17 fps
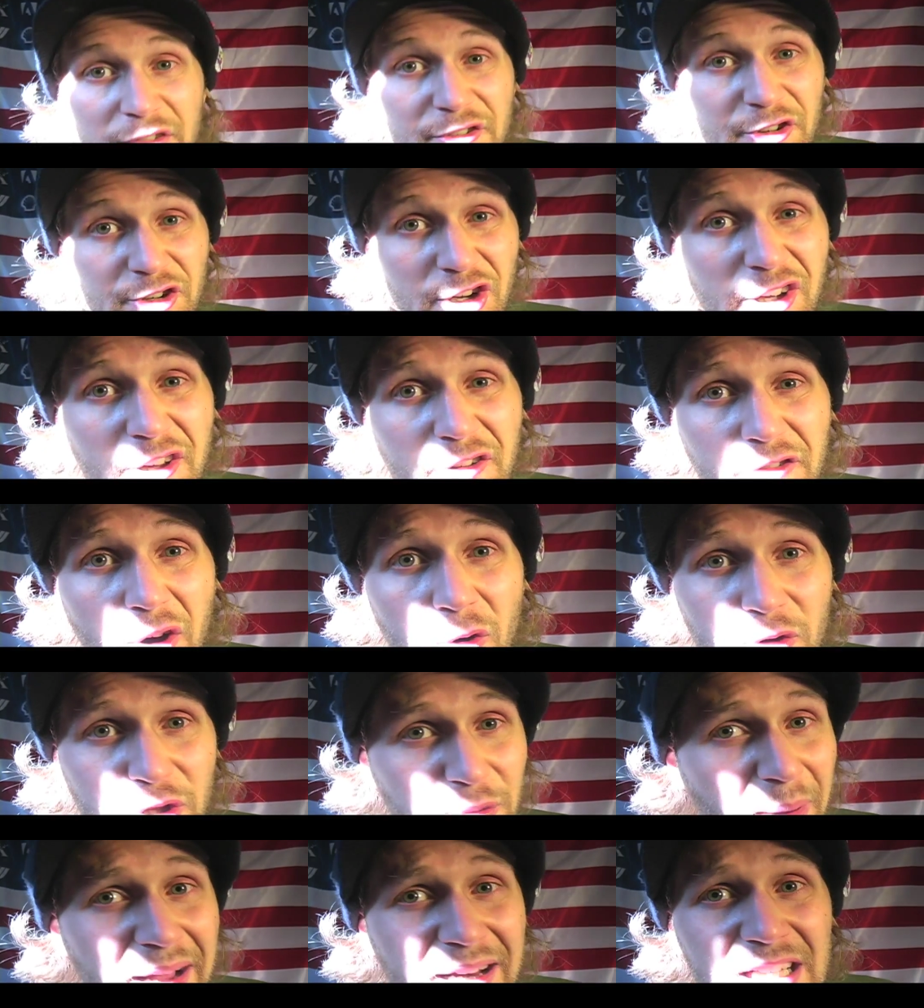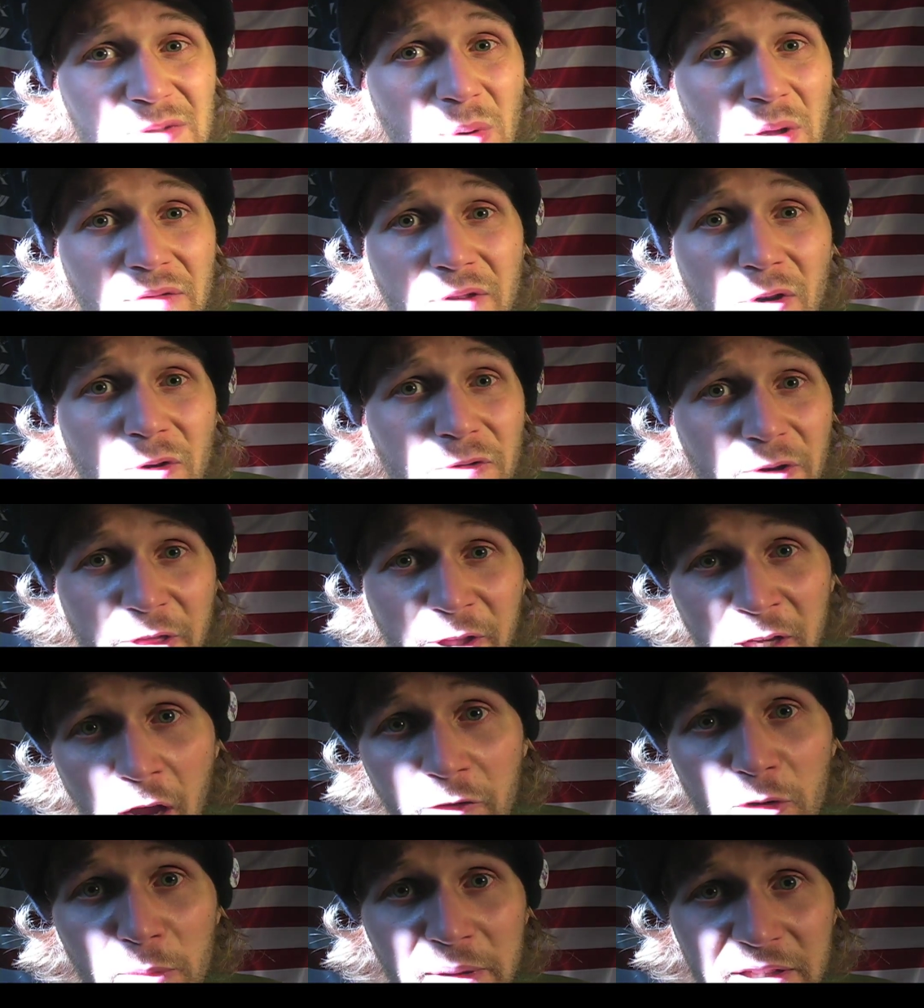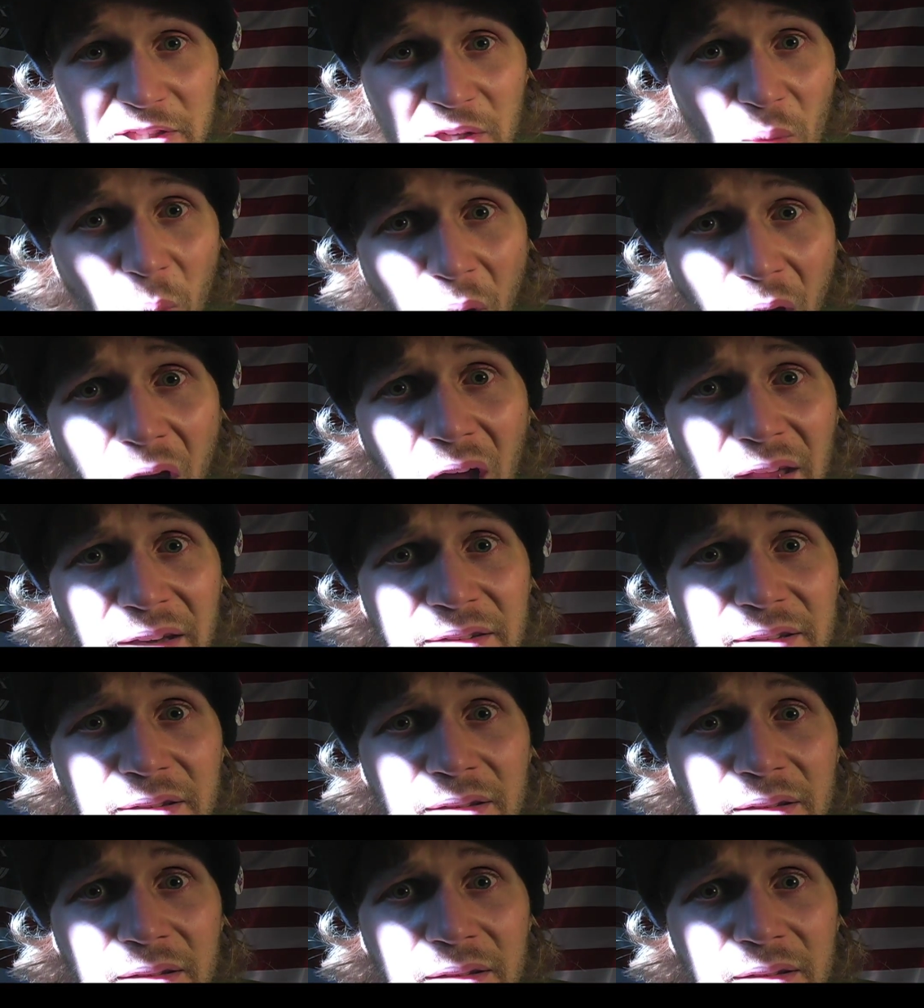you're gonna vote, you might as well vote for the government you want.